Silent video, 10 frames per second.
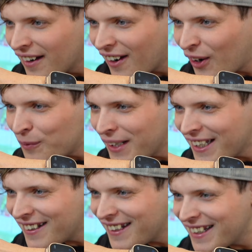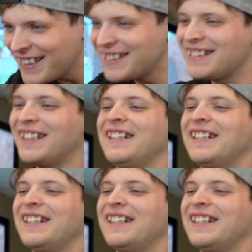Oh my goodness.